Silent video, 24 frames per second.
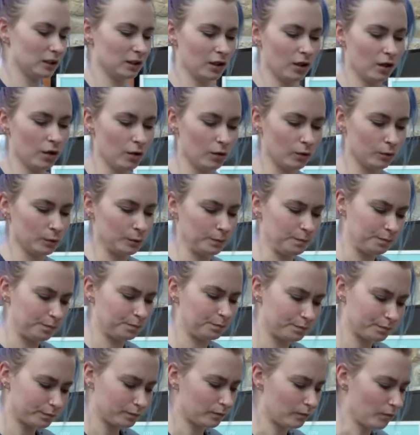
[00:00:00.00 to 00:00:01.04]
the whole
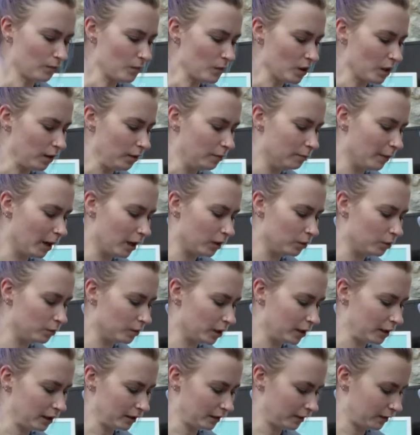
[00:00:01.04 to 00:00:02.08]

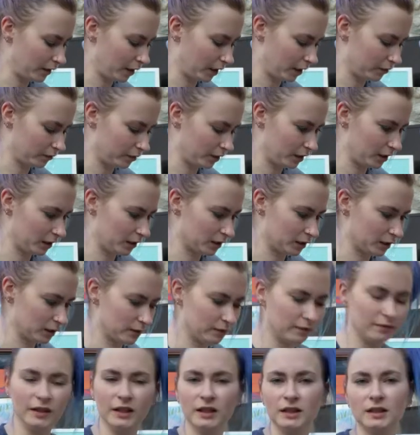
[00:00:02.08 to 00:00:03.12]
metalwork thing really just
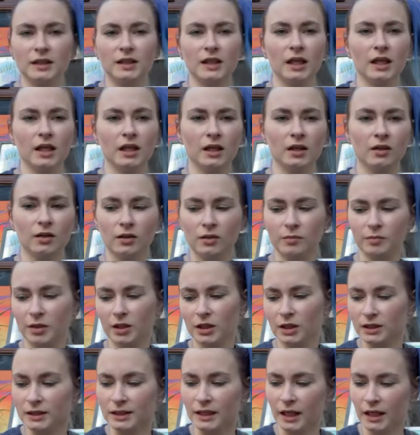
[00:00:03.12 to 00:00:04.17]
fits in,
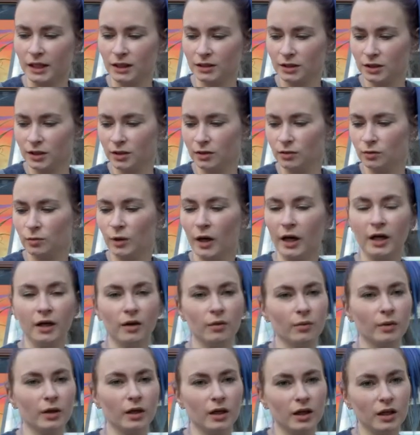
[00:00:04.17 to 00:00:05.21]
because I do wire
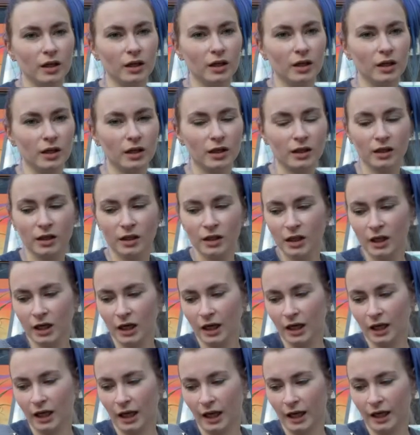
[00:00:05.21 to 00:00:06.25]
work.
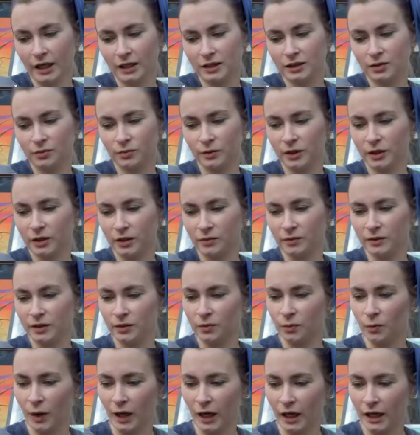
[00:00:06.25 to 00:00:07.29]
I like to work with the
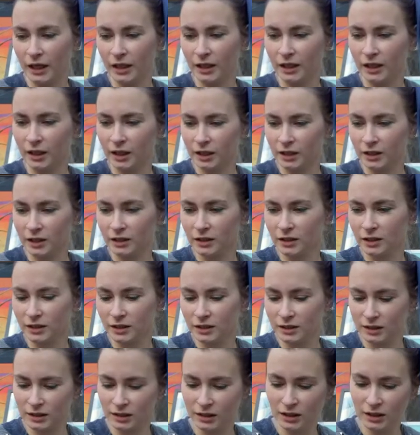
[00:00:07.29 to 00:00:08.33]

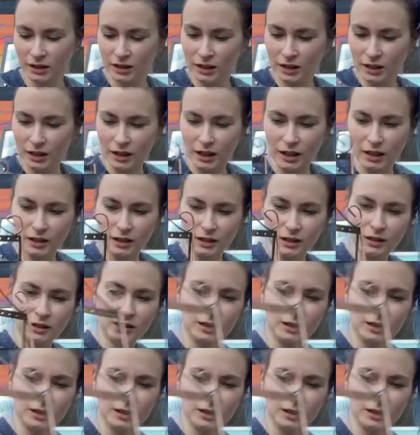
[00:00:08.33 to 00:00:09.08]
wires, and